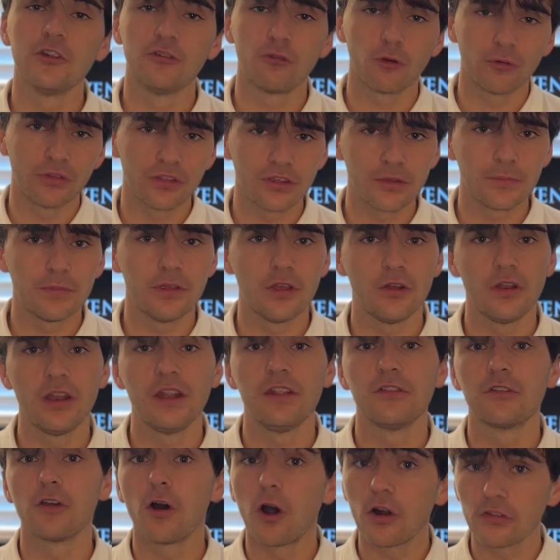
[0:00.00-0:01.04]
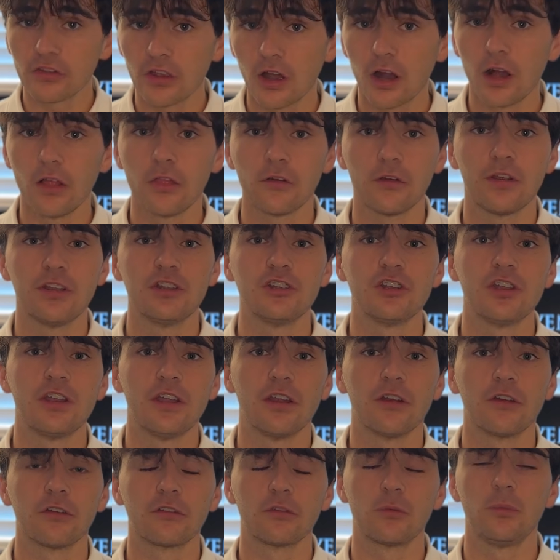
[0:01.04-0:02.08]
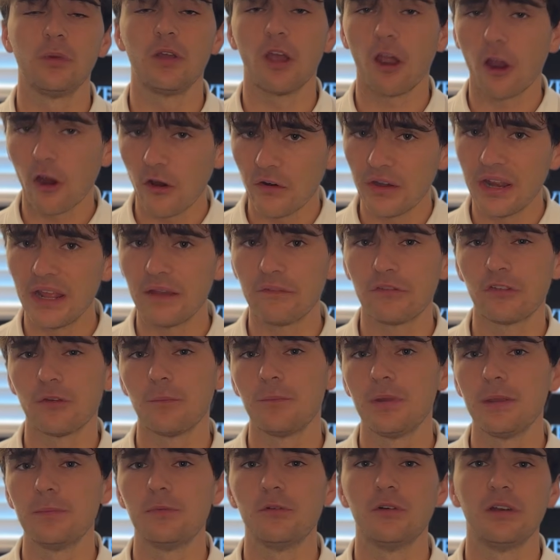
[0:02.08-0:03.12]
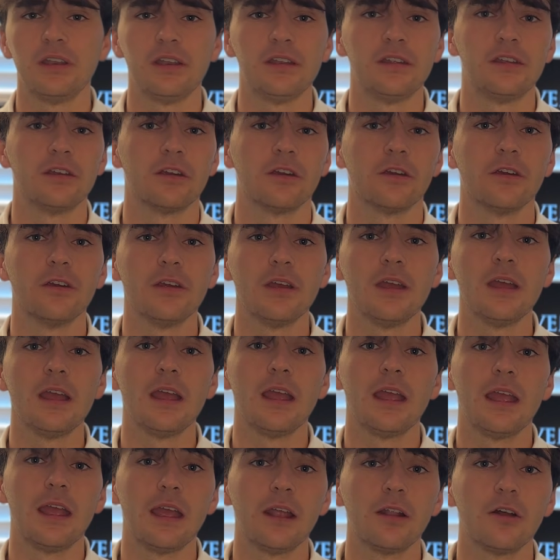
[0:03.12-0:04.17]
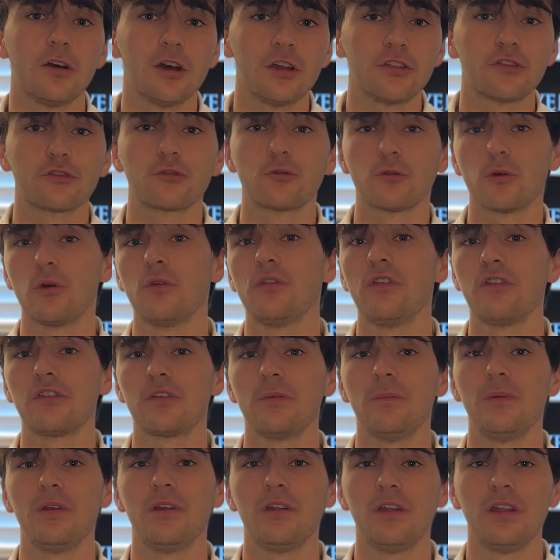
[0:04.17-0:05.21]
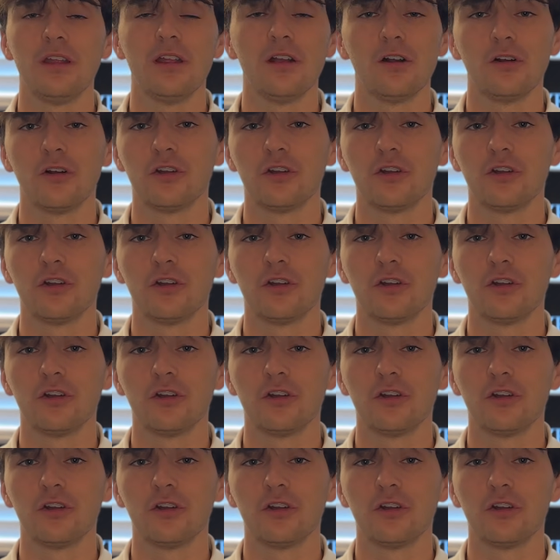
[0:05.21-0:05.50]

Join the community. Talk to other engineers. We already have some people in here. And let's grow this community.